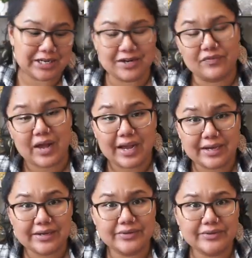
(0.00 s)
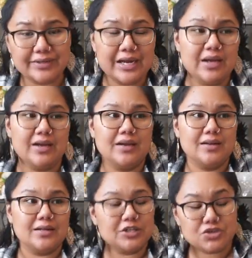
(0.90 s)
And if I don't
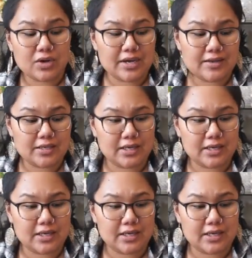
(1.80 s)
enjoy it,